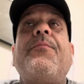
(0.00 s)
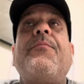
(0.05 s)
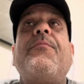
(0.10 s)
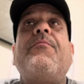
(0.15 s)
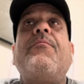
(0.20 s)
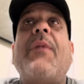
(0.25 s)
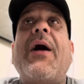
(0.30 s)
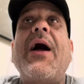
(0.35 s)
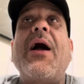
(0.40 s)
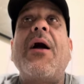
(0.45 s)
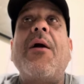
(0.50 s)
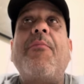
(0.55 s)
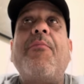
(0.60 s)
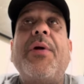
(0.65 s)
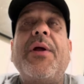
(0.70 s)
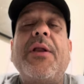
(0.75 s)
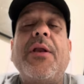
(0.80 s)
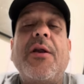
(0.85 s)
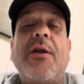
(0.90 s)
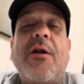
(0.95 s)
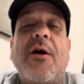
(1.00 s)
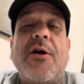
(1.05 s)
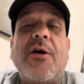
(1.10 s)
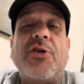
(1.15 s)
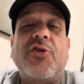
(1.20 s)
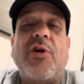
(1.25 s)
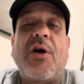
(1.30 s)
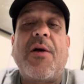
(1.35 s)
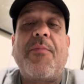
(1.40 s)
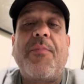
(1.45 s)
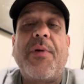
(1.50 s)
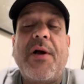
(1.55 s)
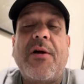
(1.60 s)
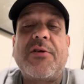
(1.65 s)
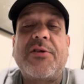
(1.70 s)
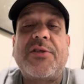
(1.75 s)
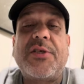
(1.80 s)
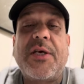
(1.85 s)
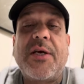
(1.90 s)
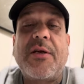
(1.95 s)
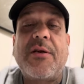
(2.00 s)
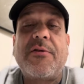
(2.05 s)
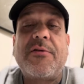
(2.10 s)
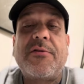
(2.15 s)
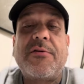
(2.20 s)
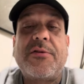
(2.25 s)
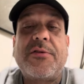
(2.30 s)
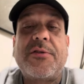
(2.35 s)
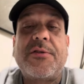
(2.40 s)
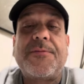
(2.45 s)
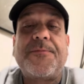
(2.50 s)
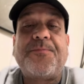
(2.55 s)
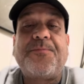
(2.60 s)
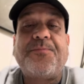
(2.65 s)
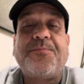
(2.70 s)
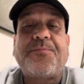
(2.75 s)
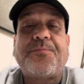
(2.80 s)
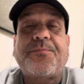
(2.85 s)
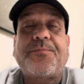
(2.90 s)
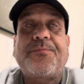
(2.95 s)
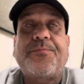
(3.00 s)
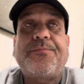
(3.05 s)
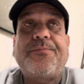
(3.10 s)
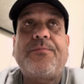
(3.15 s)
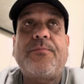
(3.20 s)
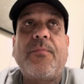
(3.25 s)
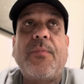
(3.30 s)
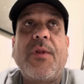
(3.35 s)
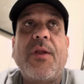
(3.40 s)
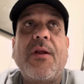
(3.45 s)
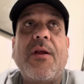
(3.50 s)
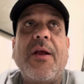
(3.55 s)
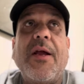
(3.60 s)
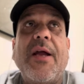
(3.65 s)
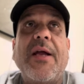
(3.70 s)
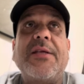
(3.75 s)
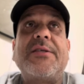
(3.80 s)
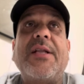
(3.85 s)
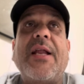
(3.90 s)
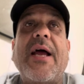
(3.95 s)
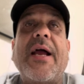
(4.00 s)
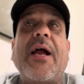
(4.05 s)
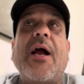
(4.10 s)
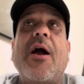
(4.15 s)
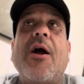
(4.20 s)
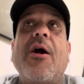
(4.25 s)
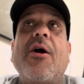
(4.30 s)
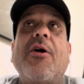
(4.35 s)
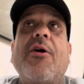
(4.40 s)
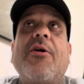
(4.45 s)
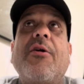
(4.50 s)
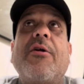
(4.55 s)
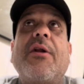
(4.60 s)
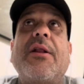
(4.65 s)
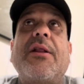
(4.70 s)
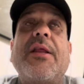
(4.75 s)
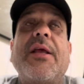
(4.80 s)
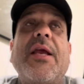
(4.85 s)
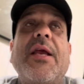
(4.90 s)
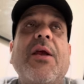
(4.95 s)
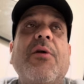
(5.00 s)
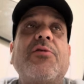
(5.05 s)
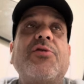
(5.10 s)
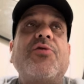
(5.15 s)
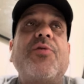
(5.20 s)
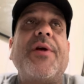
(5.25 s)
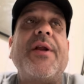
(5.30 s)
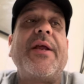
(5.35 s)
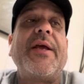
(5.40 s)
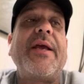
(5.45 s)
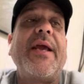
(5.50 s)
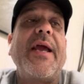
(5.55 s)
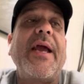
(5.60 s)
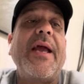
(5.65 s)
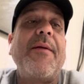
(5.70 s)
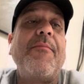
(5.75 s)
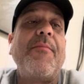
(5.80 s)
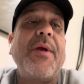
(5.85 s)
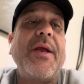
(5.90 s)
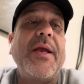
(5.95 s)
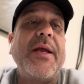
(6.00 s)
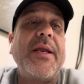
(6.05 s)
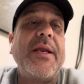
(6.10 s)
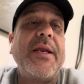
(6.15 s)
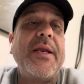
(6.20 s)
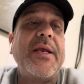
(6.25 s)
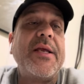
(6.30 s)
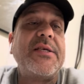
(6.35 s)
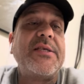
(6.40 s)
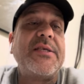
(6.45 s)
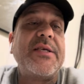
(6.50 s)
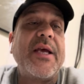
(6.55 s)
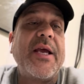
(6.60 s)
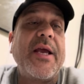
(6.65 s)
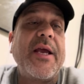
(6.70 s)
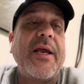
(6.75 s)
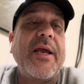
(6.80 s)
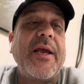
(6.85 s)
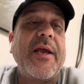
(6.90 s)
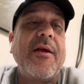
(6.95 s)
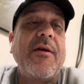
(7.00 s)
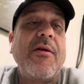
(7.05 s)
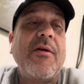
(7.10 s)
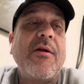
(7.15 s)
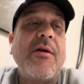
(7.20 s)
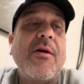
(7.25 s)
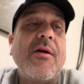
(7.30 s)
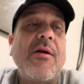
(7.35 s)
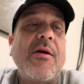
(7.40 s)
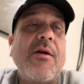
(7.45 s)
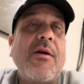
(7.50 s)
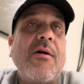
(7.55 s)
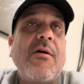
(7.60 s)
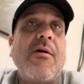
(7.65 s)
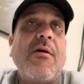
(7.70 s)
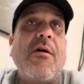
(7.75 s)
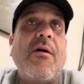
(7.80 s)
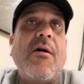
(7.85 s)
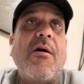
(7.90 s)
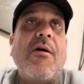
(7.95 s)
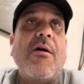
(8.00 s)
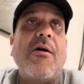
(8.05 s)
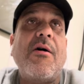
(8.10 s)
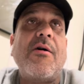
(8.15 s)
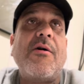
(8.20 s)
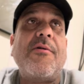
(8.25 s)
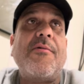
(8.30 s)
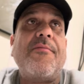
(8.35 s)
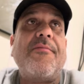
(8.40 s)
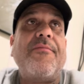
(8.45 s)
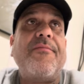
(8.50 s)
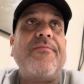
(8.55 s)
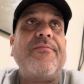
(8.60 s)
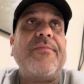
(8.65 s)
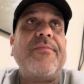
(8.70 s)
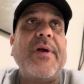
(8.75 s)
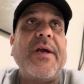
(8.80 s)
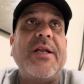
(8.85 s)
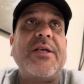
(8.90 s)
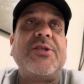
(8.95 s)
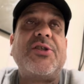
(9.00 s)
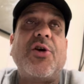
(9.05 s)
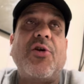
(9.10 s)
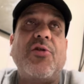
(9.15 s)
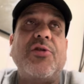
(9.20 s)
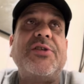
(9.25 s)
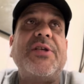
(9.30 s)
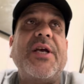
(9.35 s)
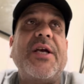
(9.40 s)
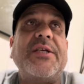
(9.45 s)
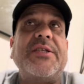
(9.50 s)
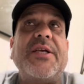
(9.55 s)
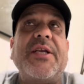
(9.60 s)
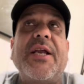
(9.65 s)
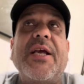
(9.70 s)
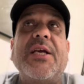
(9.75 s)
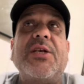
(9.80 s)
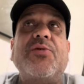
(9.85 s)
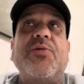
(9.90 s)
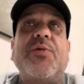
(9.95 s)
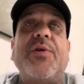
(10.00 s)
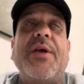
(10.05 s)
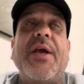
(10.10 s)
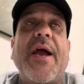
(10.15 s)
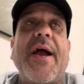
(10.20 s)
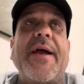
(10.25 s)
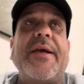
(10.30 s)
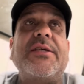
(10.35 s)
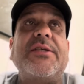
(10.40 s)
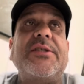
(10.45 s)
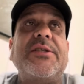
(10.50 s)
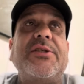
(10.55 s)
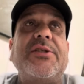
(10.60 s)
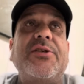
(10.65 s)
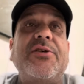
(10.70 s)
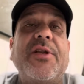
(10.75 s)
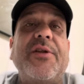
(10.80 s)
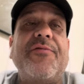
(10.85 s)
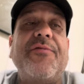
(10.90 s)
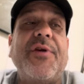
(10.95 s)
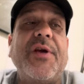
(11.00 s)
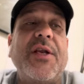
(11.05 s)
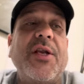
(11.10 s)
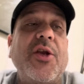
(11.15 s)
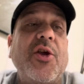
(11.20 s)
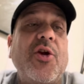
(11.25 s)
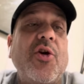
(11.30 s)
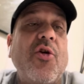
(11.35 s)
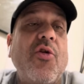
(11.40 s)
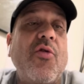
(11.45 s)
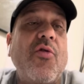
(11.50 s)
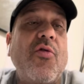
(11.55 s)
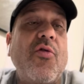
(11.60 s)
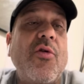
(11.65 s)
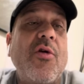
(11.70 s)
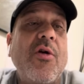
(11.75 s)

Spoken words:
My opinion on dropout channels, it's like I heard, I think it was Renegade Media say in association, his reaction to the video